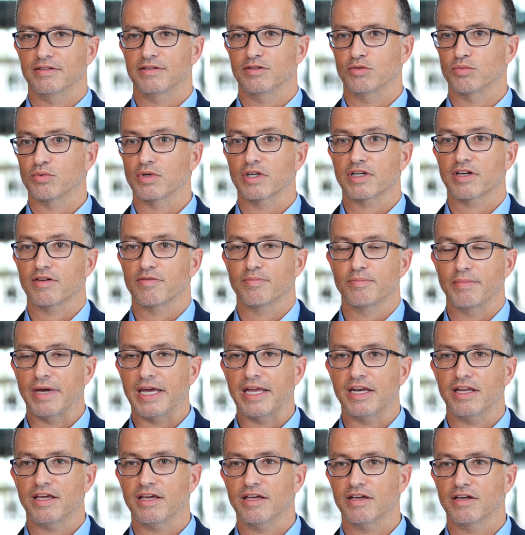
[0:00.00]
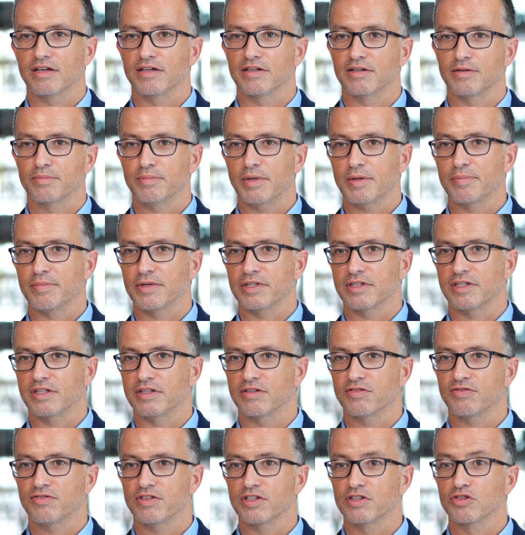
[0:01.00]
the work of many people
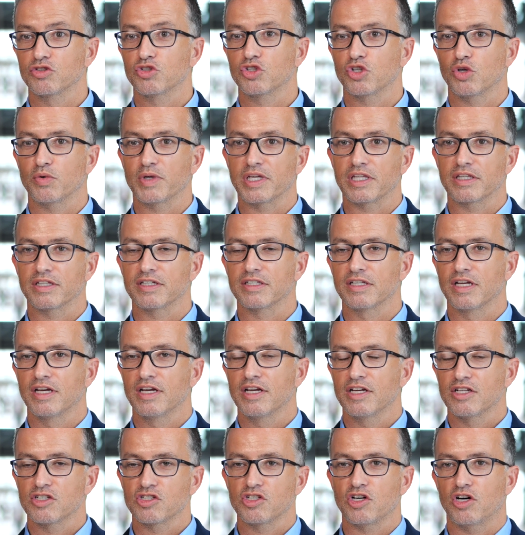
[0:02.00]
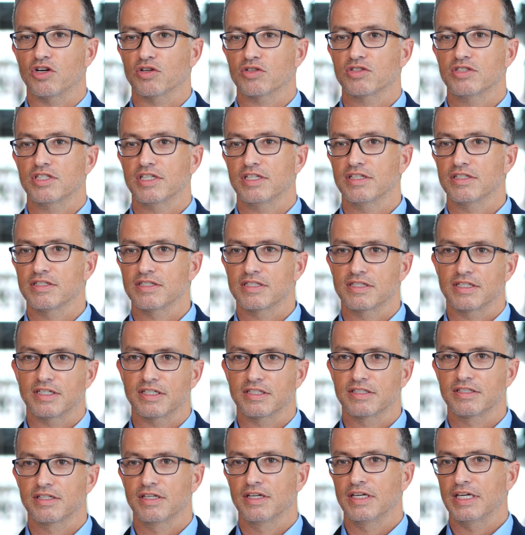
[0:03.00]
in the field, showing that toxins
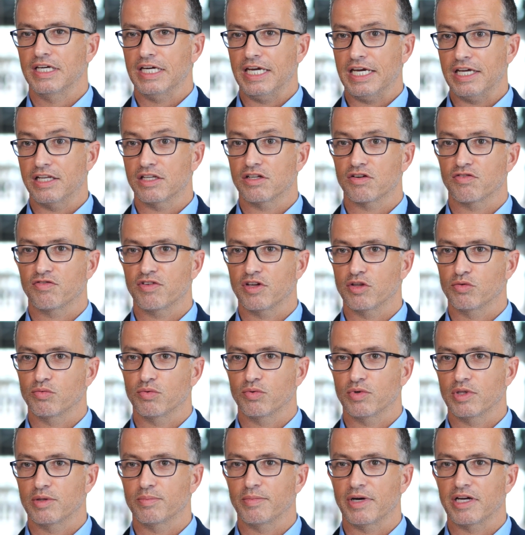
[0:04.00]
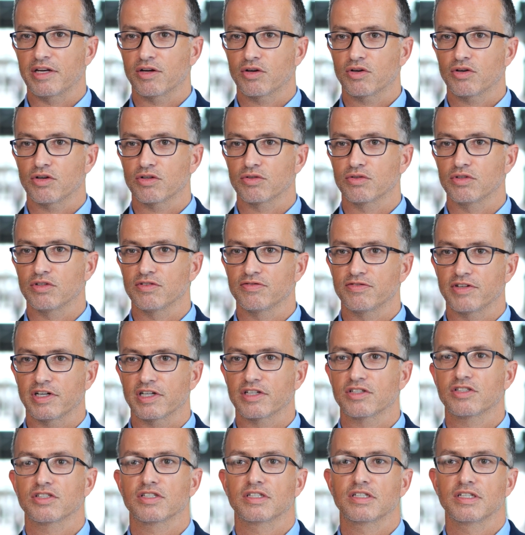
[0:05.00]
that interfere with mitochondrial
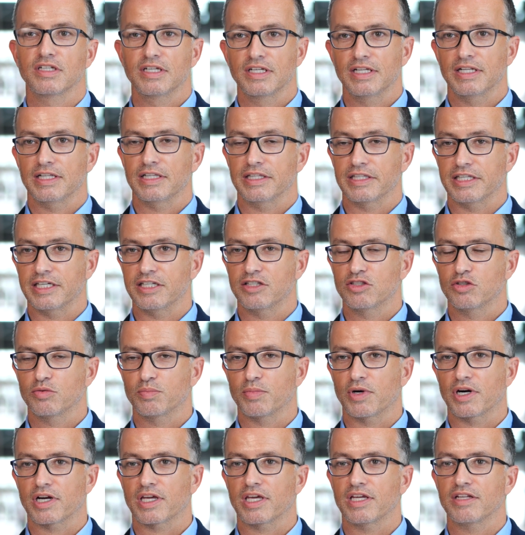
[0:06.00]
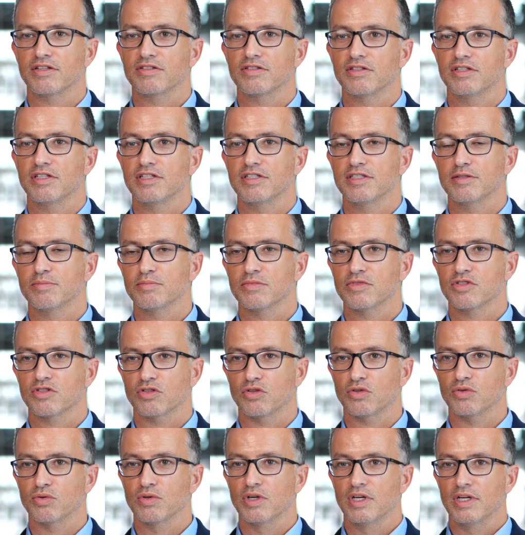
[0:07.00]
function lead to Parkinsonism.
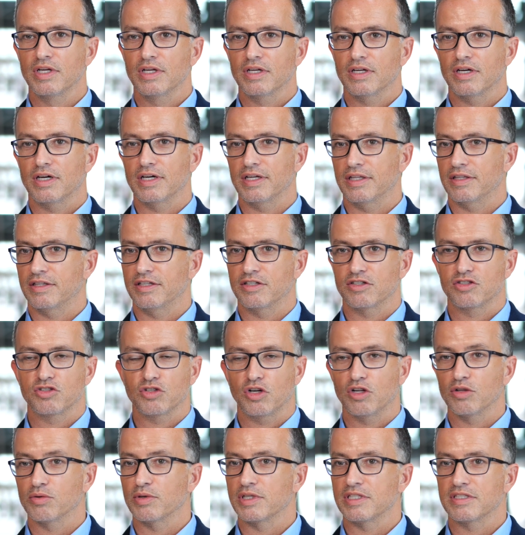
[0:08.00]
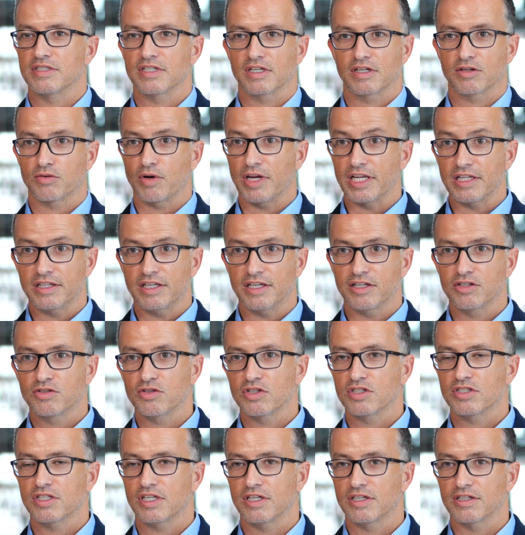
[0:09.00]
So there's always a great
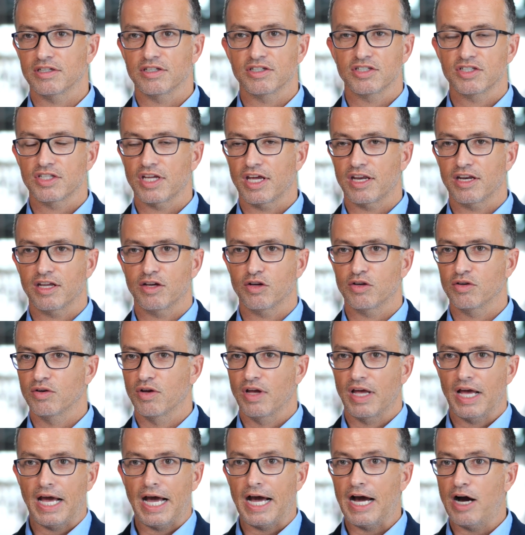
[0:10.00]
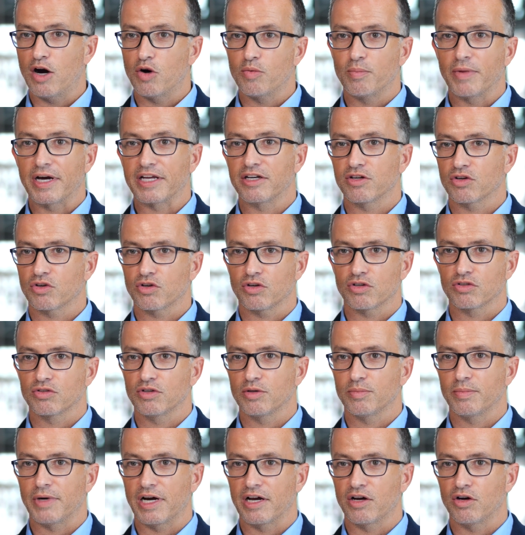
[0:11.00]
interest in understanding how
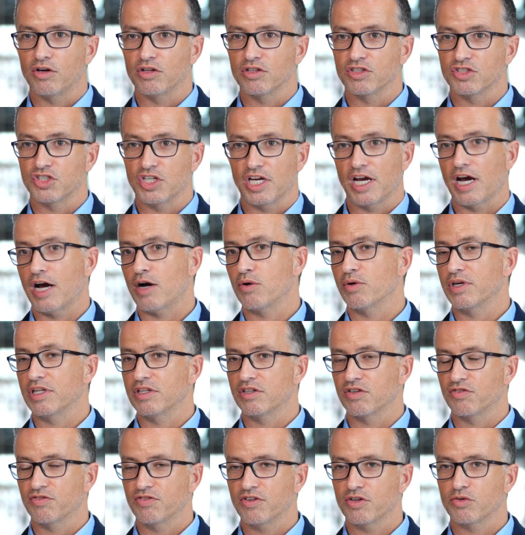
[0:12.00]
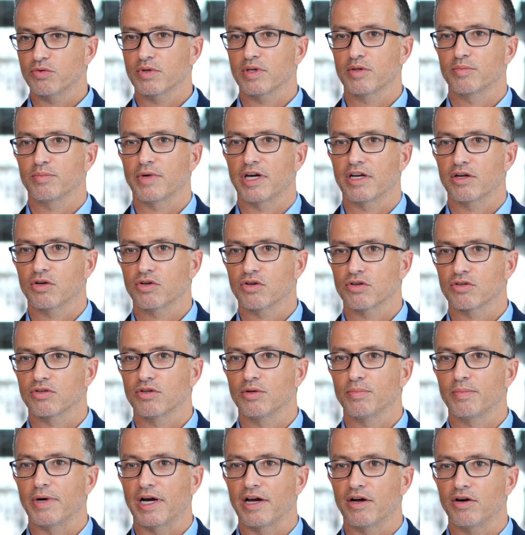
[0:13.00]
mitochondrial biology, how interfering
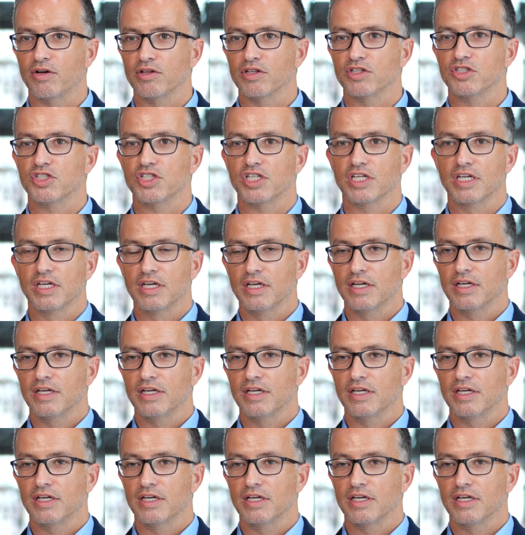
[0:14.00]
mitochondrial biology